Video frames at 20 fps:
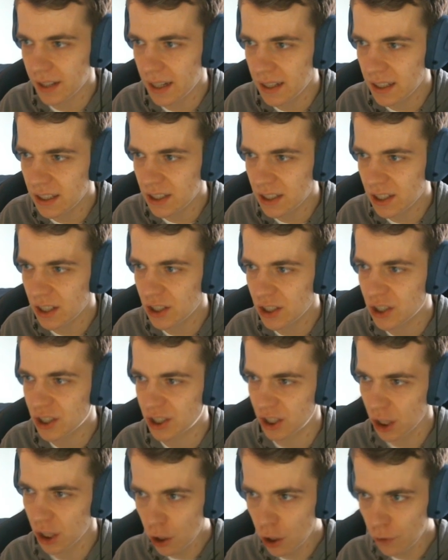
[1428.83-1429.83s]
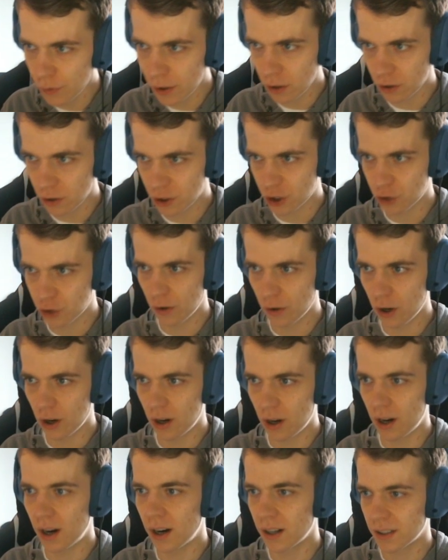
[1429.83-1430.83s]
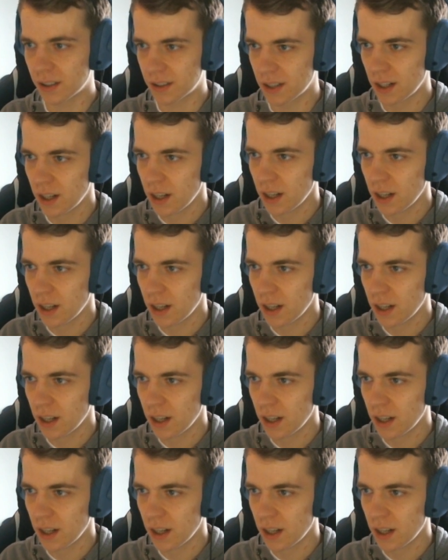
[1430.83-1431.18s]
It is the Silver Sword.